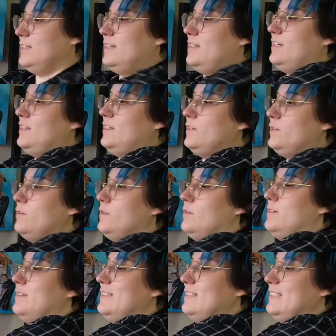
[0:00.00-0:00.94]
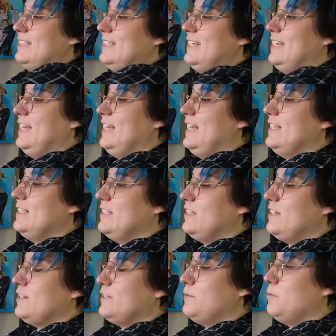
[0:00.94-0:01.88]
Oh, it
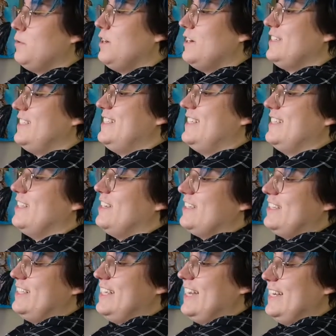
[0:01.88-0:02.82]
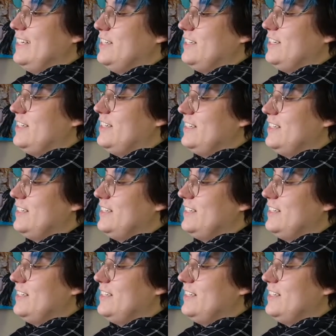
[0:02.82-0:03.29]
looks worse, it looks tighter.